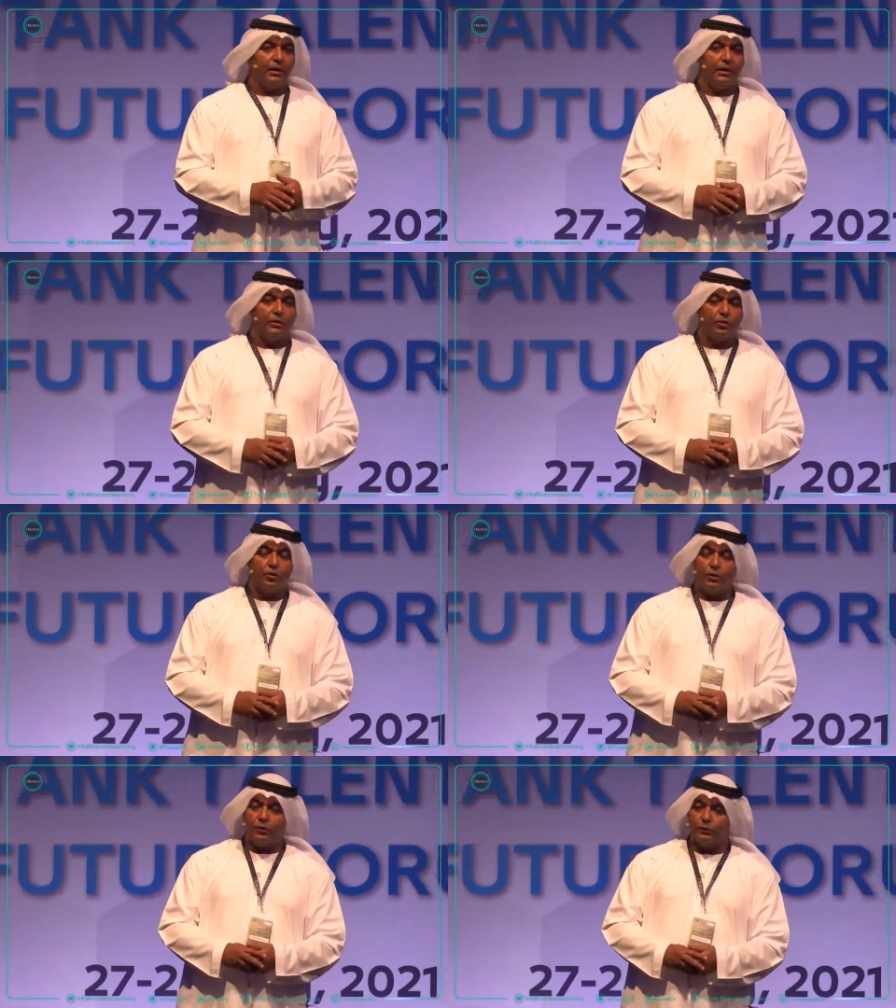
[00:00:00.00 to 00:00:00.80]
To
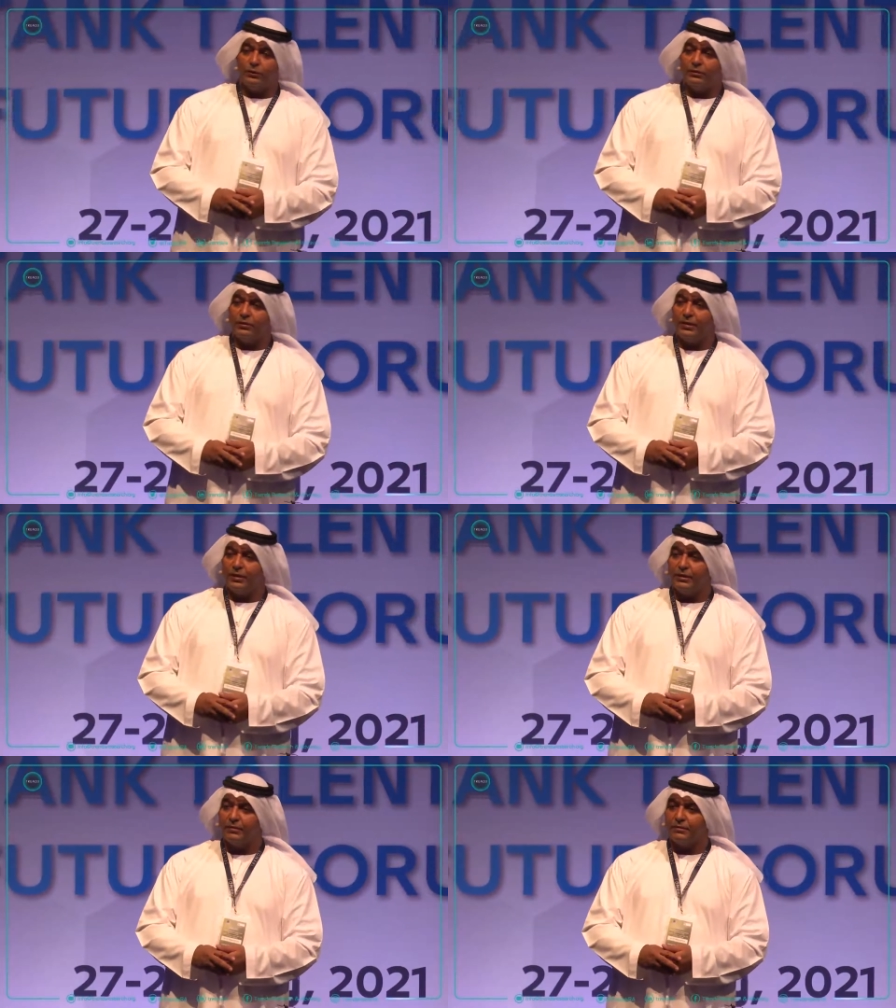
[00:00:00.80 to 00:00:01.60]
conclude,
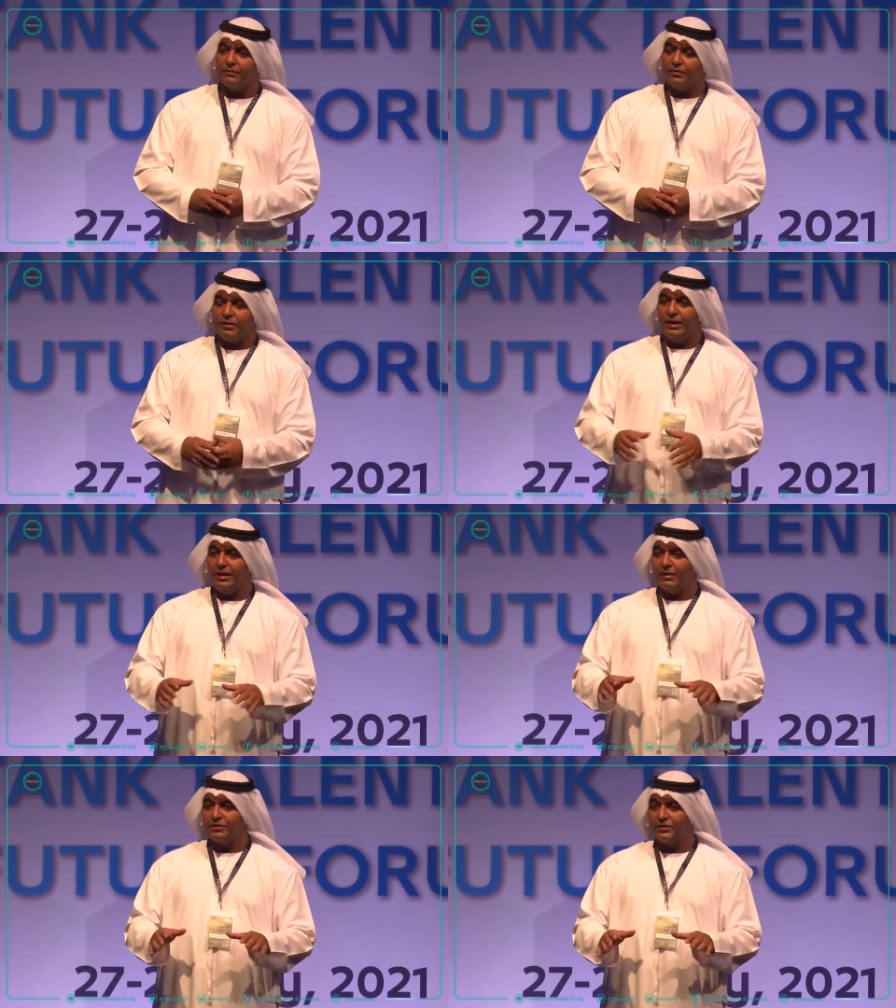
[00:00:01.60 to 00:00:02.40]
today
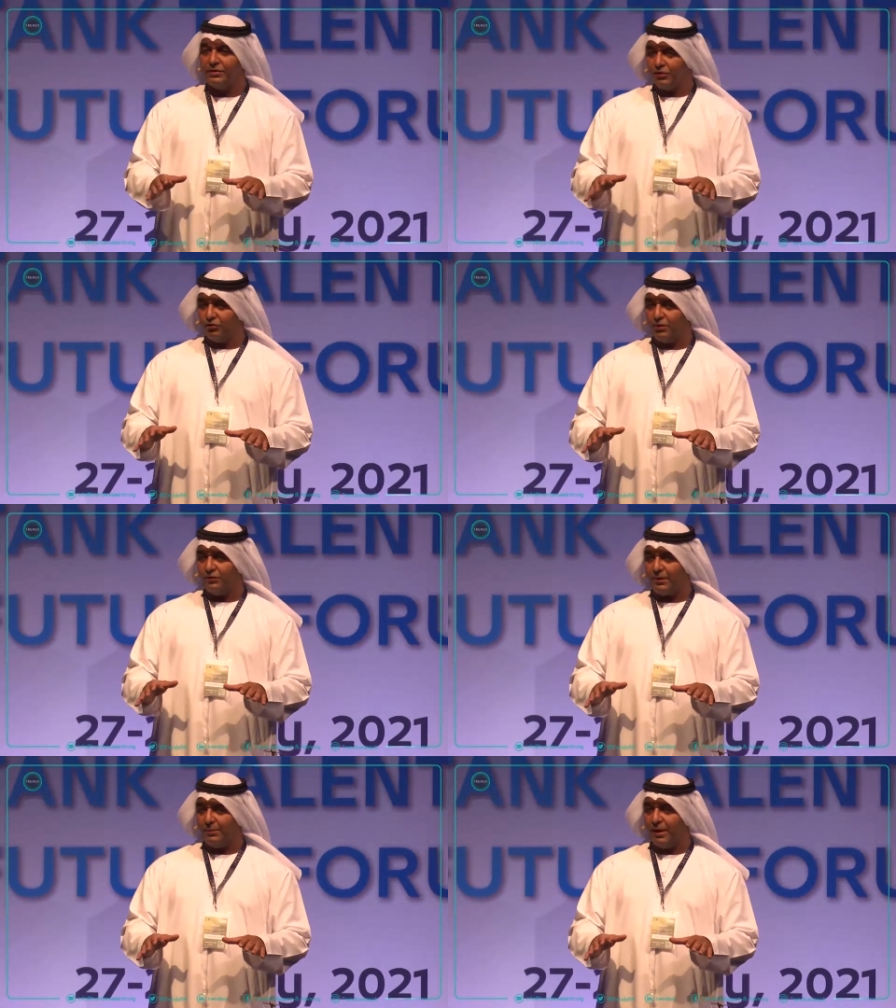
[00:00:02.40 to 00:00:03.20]
is not
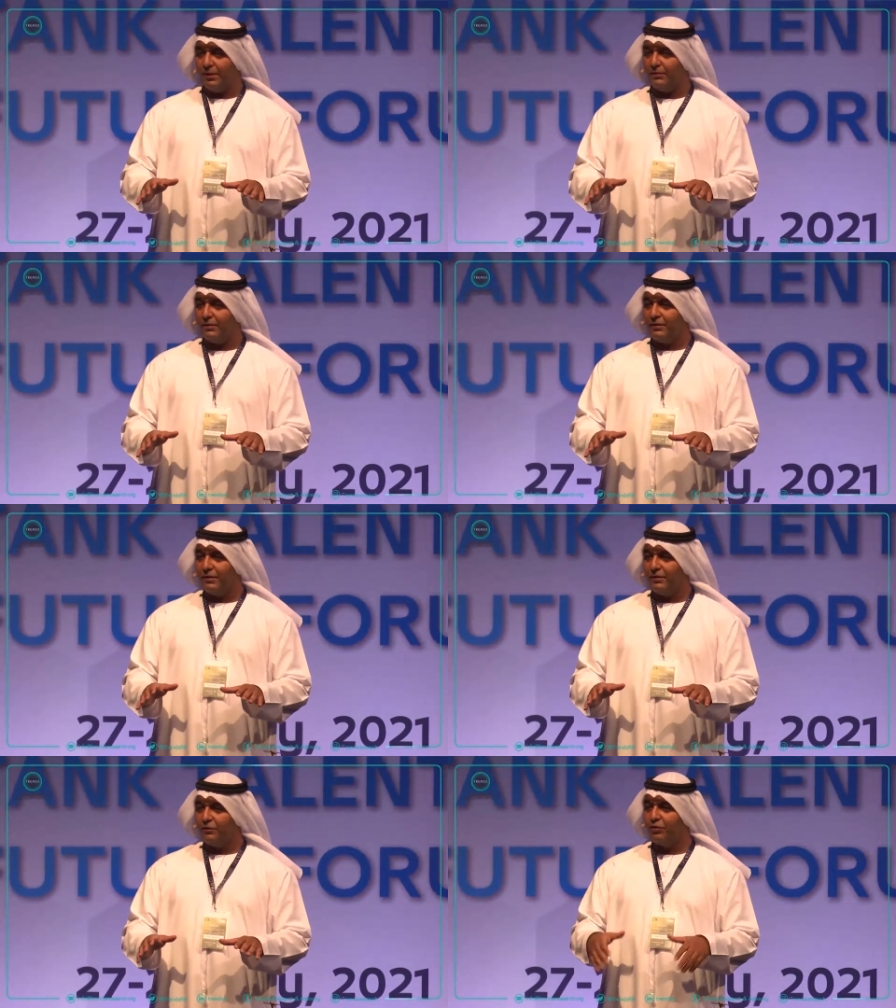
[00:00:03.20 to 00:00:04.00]
just about
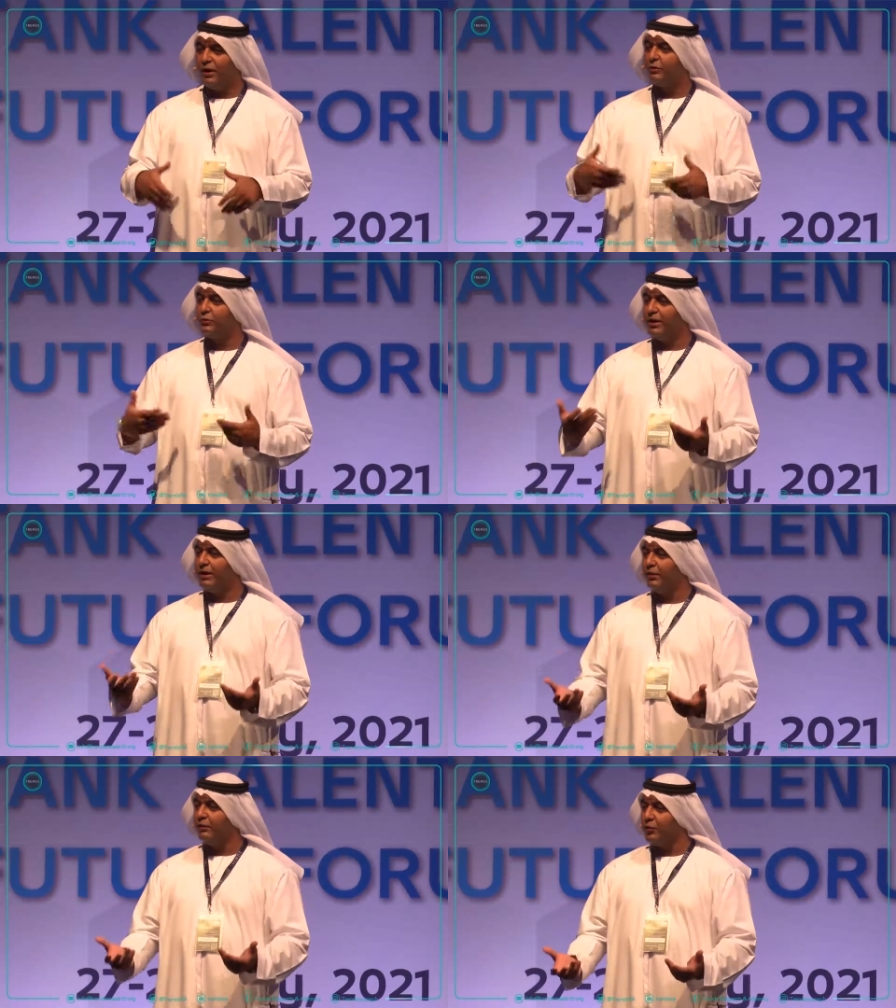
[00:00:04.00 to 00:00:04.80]
trying to get
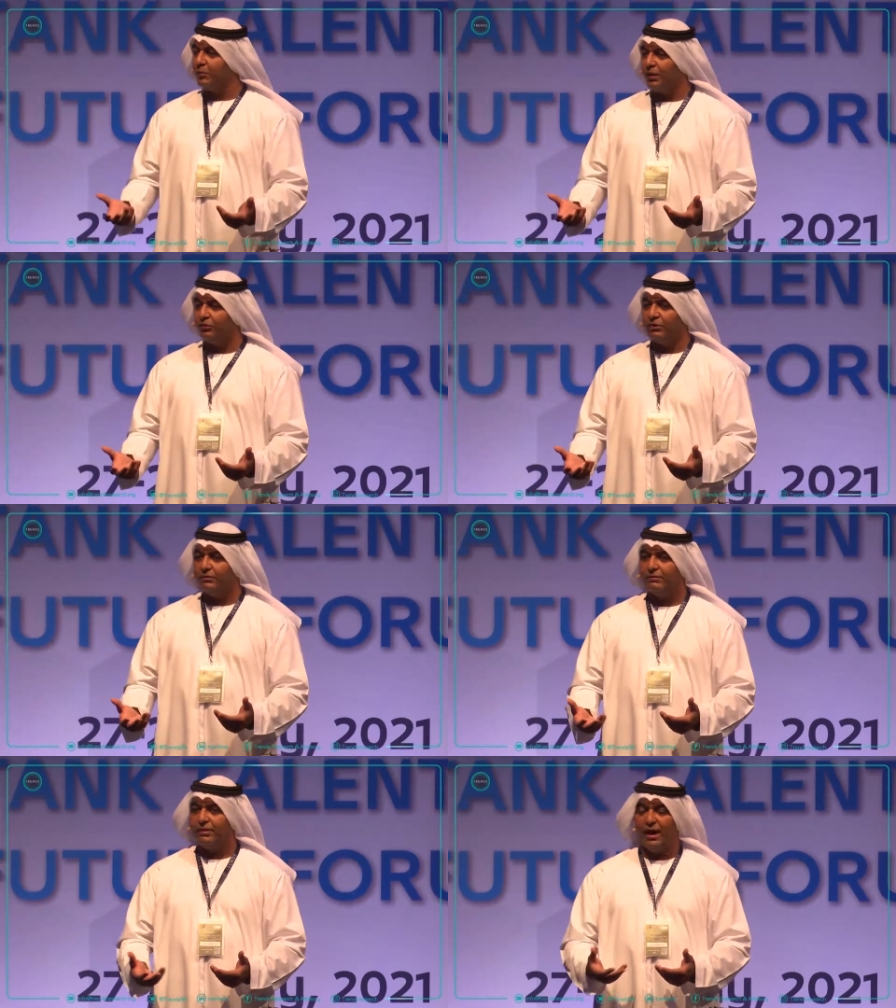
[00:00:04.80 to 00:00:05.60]

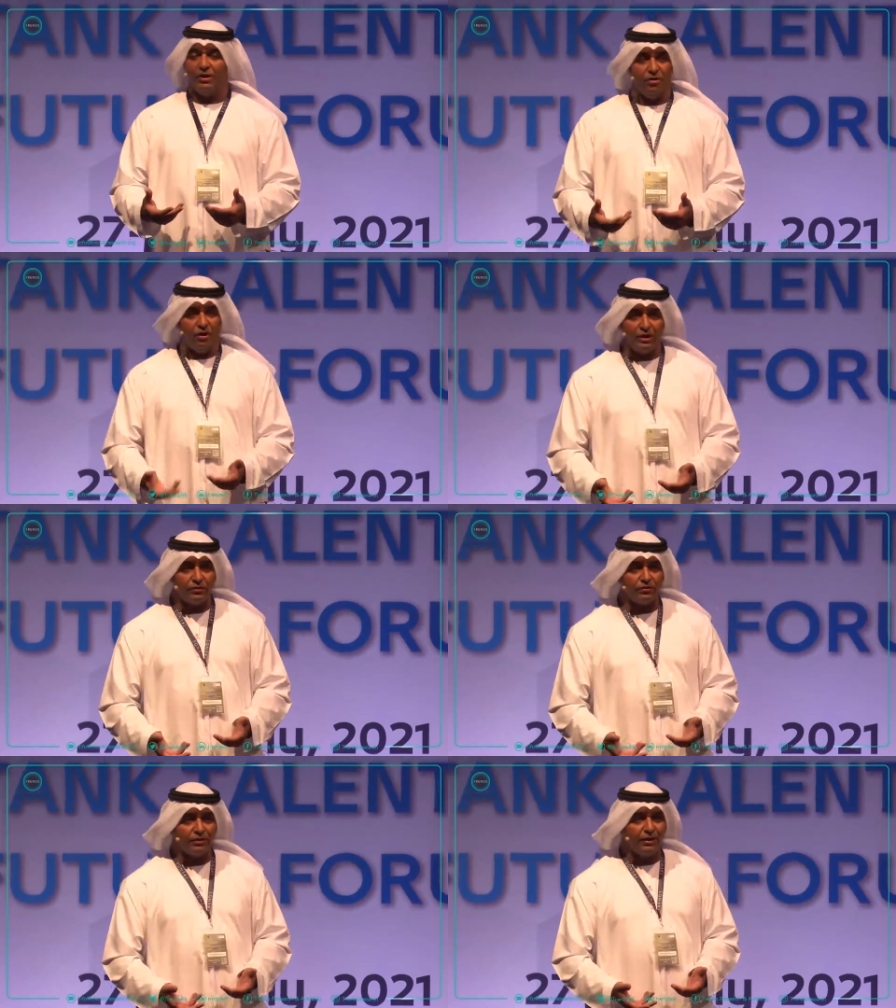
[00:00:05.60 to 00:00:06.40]
information and knowledge.